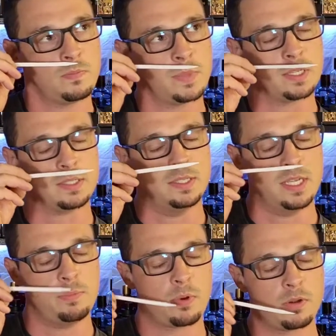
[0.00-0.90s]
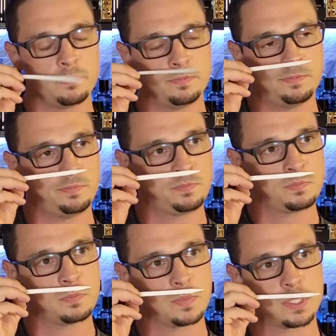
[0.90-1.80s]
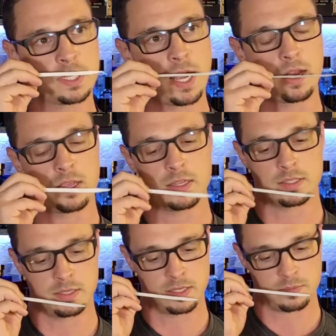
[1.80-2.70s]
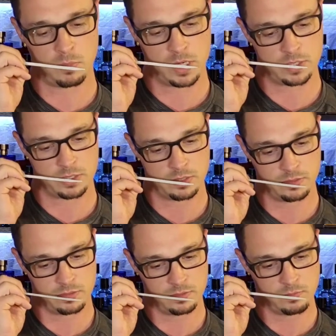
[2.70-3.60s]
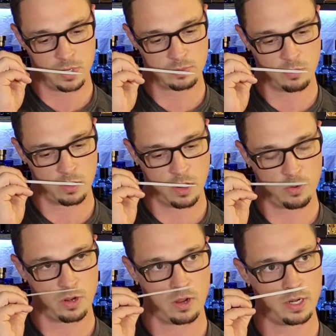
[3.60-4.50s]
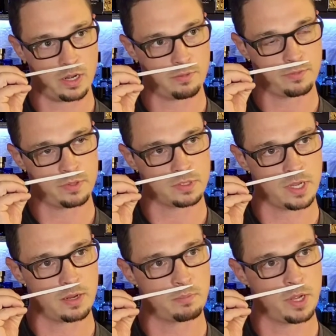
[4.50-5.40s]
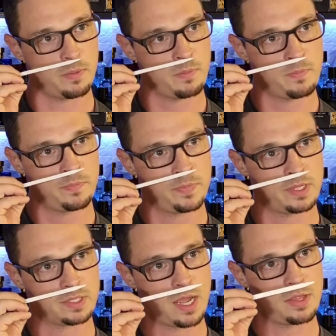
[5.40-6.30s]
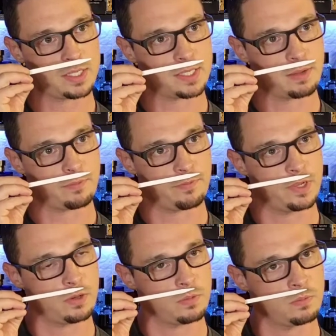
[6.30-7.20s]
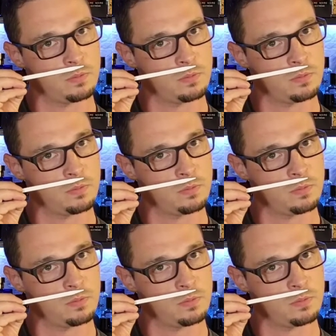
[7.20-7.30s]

it's deeper. It's got it's it's much much more going on in it, it feels like, but it's got the same feel.